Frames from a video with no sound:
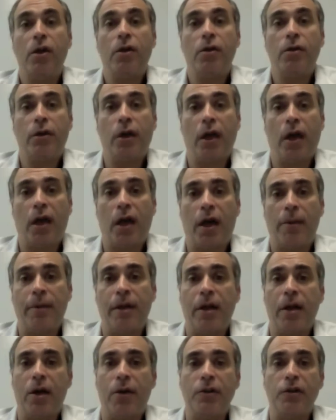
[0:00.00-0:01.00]
You can come
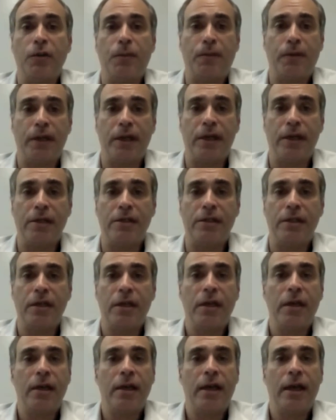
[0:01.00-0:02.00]
and go as you please,
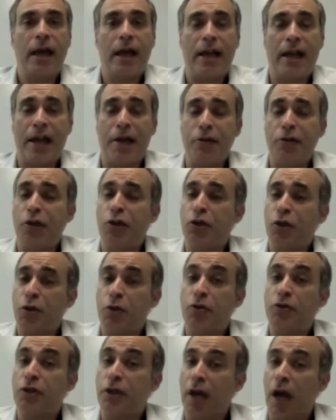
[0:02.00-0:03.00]
and I usually
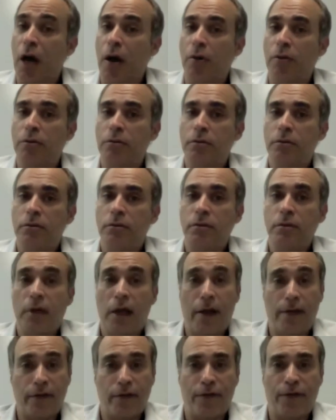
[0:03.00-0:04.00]
choose to go
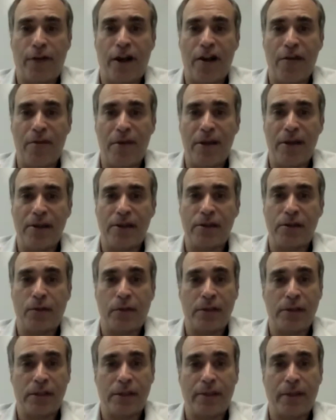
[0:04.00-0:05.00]
after 5 minutes
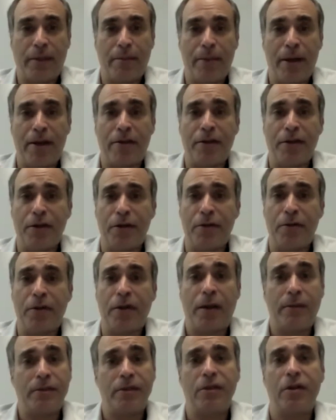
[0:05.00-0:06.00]
when something better to do
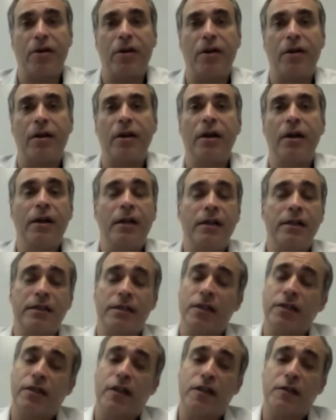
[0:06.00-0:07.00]
comes along,
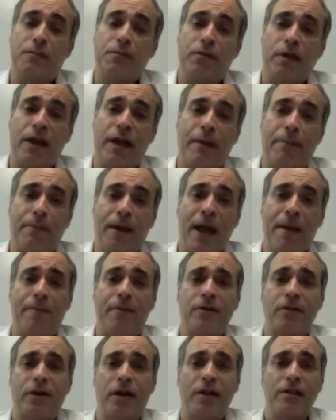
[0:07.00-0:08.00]
such as playing paper
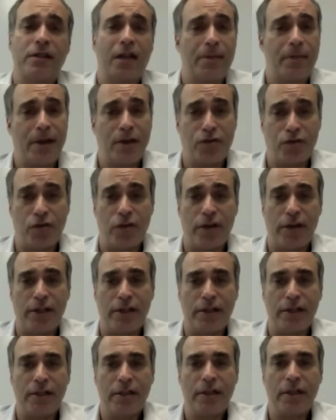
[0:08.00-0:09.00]
toss on my droid.
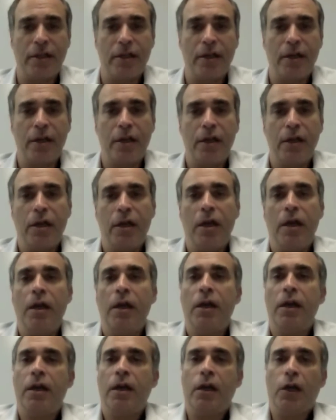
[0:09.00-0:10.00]

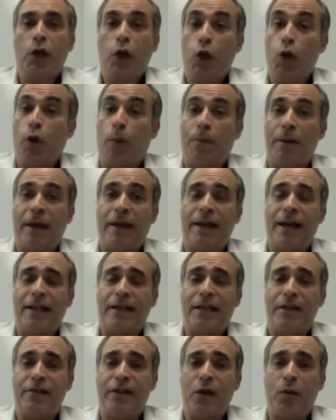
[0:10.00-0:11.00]
You will pick an
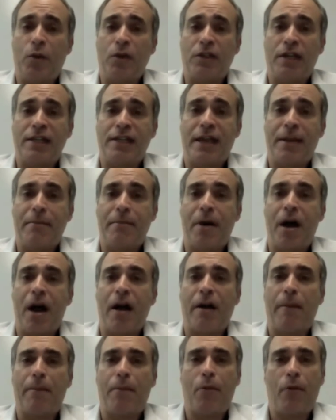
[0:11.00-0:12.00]
activity which has a
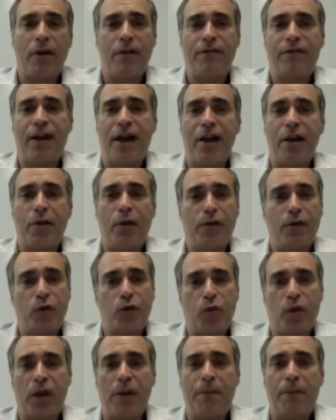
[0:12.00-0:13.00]
MOC point value of
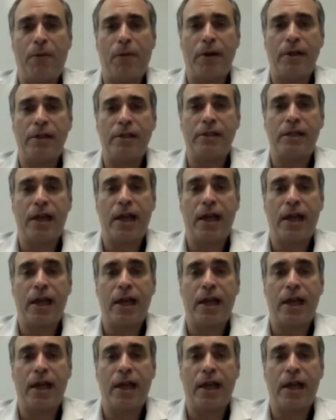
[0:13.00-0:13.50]
20 points,